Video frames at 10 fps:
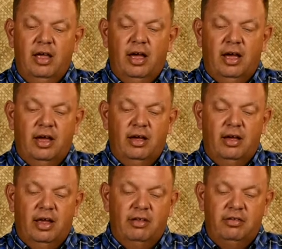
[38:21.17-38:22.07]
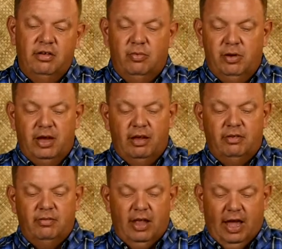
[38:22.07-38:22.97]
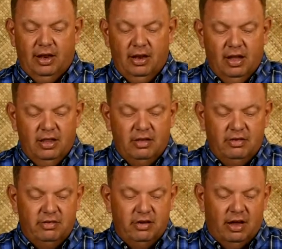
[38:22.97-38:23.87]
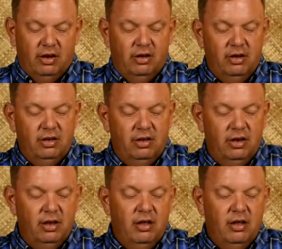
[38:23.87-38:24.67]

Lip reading: And so because of that, this is not a good